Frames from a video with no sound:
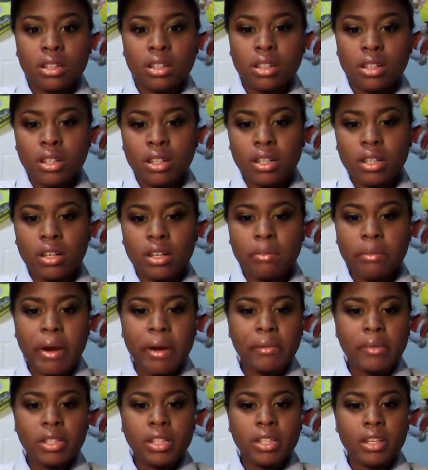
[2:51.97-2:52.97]
Um,
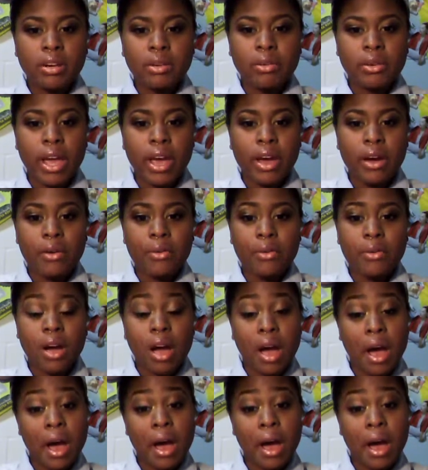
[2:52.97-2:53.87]
I really don't count.